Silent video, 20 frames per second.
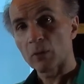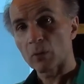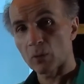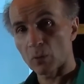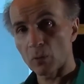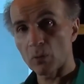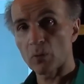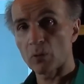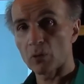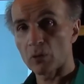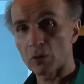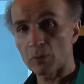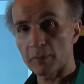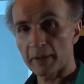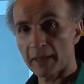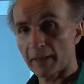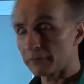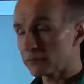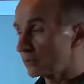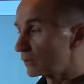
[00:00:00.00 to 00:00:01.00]
or we
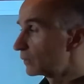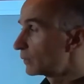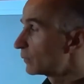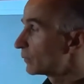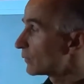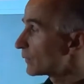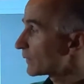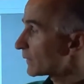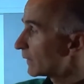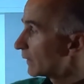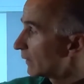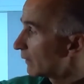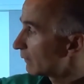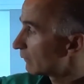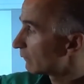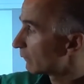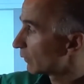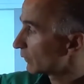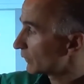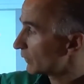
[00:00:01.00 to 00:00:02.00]
have to lose
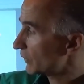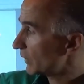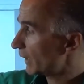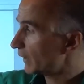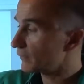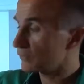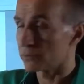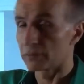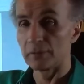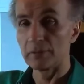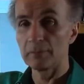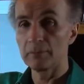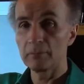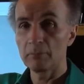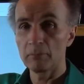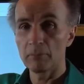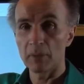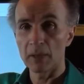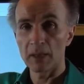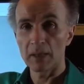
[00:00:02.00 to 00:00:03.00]
voltage headroom,
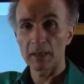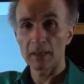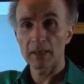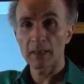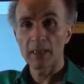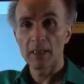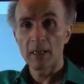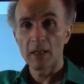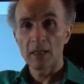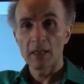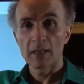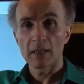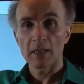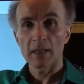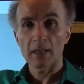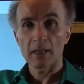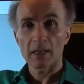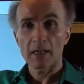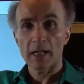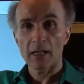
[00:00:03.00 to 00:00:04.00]
meaning
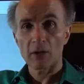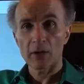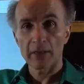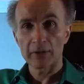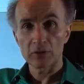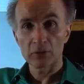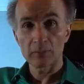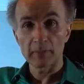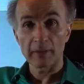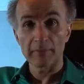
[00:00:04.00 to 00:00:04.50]
headroom